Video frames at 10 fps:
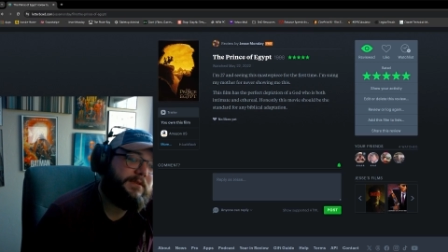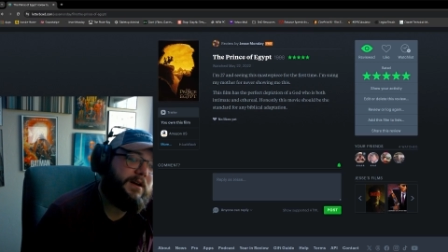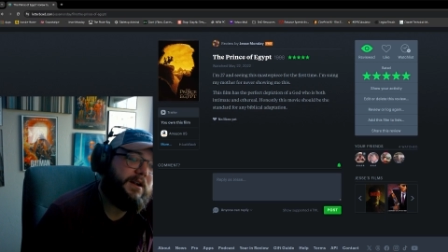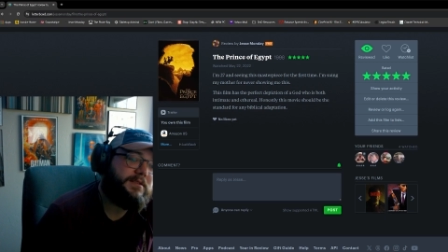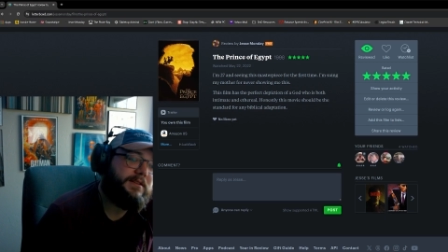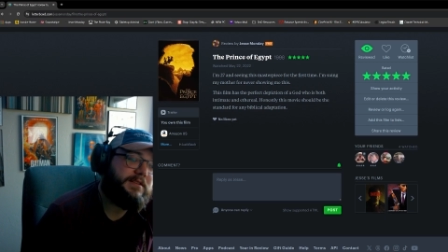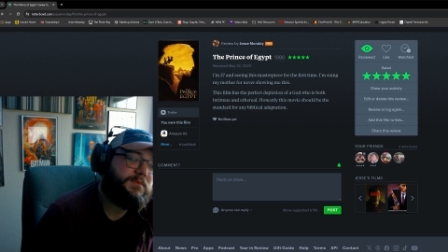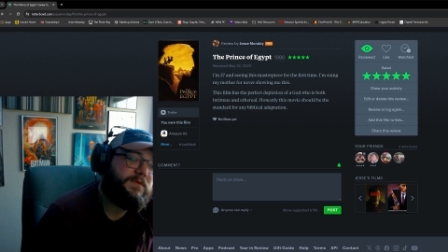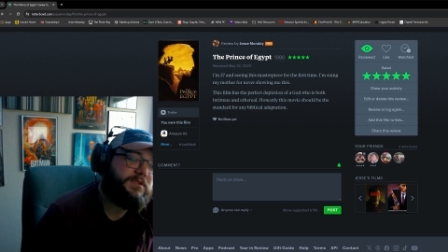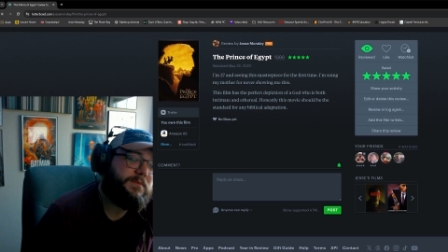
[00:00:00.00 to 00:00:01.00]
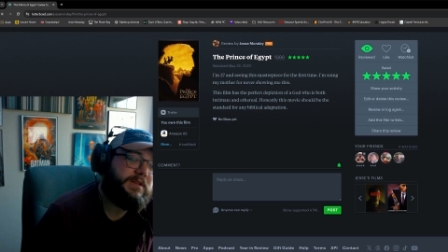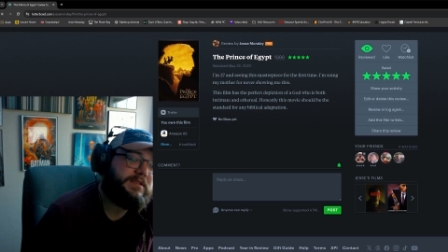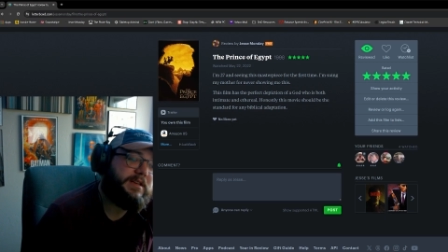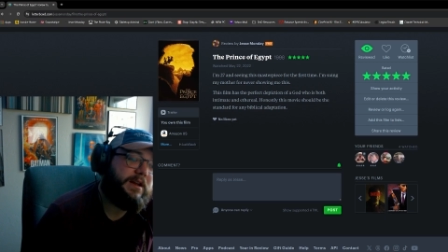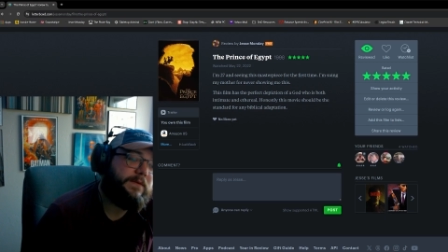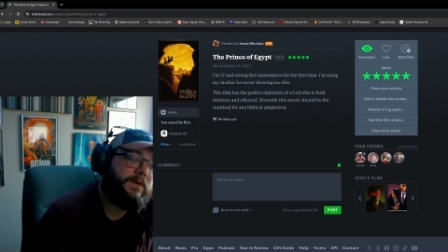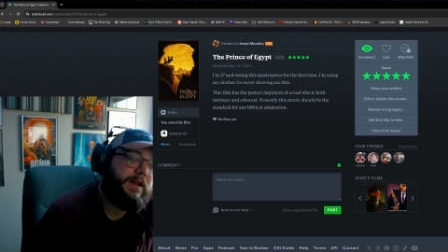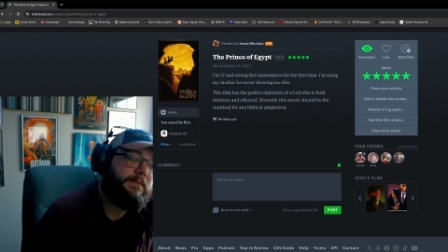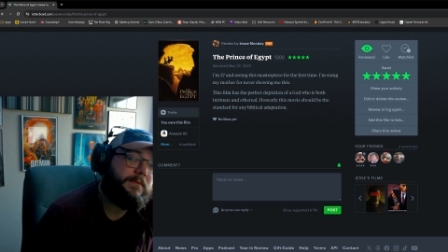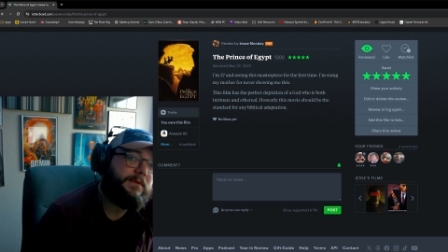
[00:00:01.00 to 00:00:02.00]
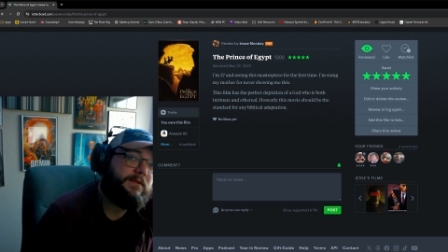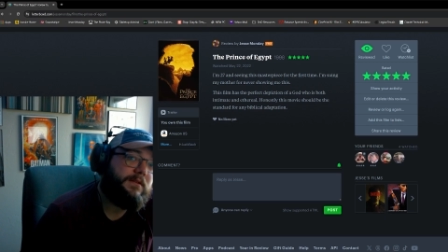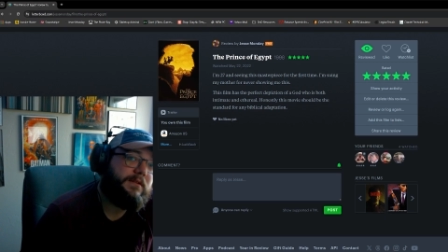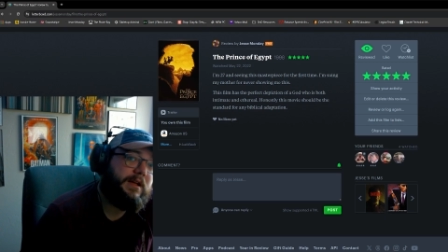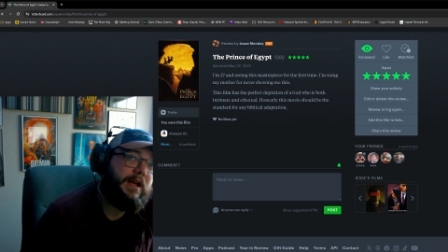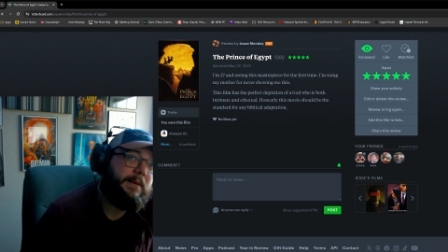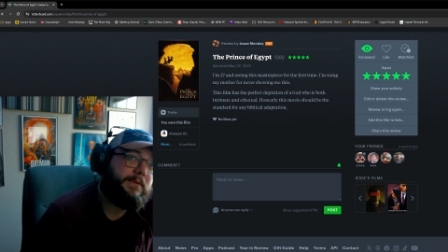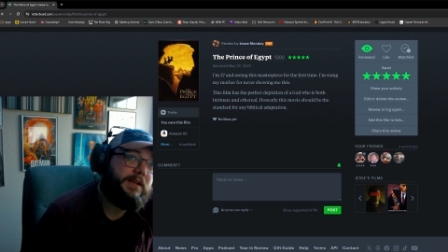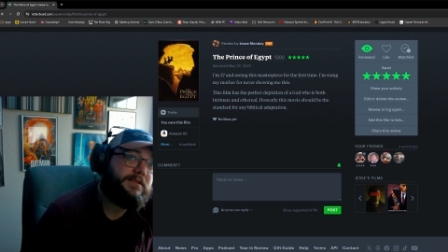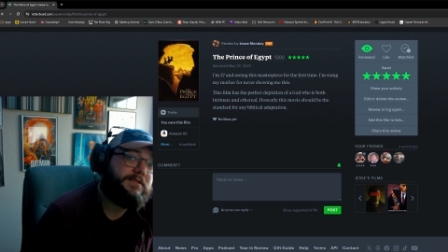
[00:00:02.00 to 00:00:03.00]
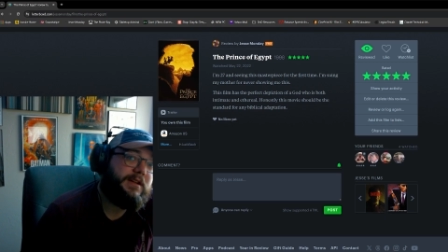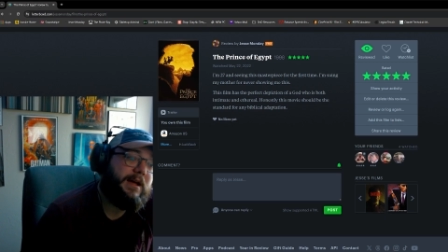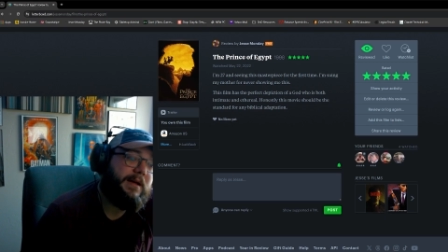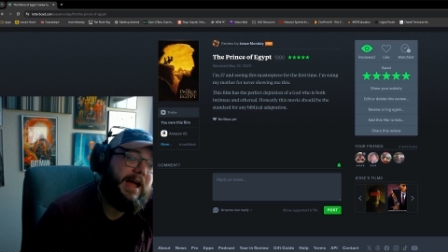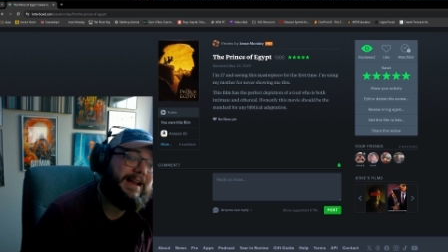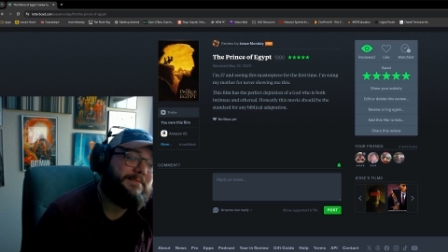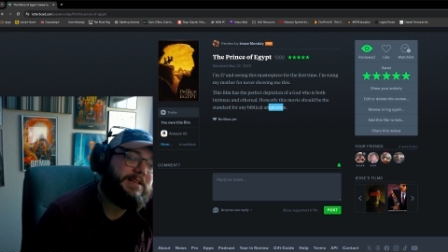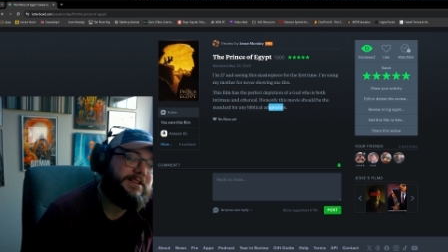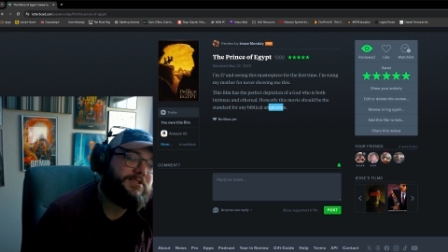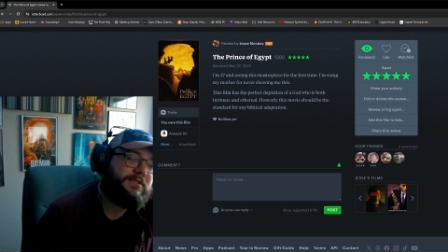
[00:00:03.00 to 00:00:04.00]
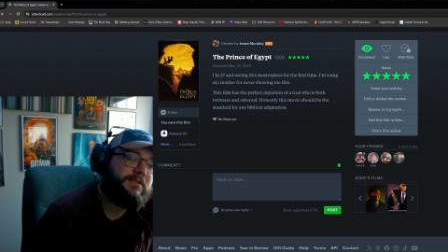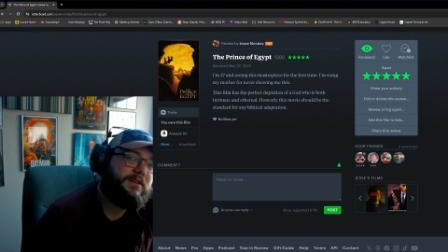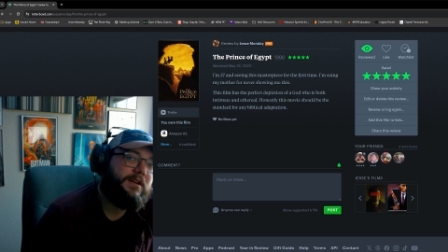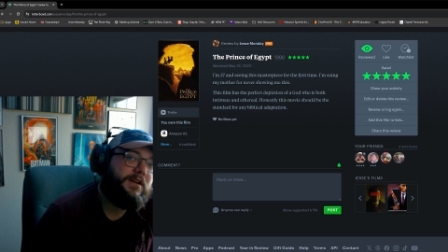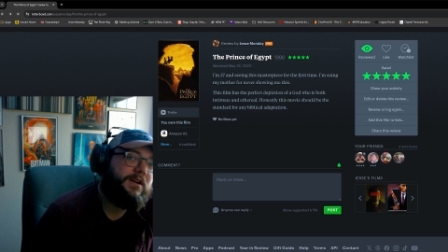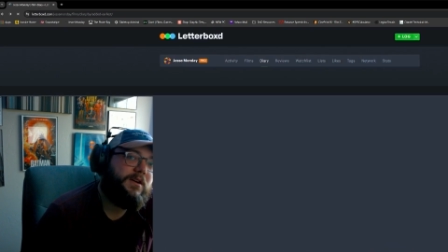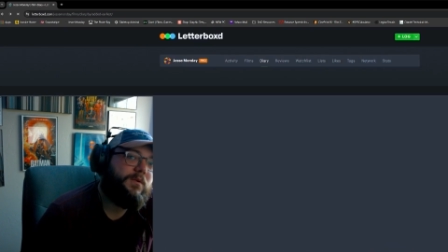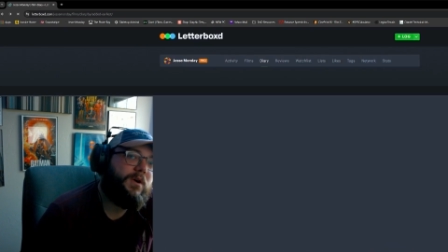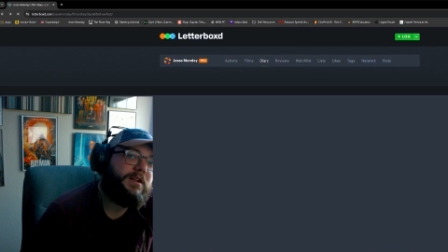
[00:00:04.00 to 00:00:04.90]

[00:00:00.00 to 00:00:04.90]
Honestly, this movie should be a standard for any biblical adaptation. What,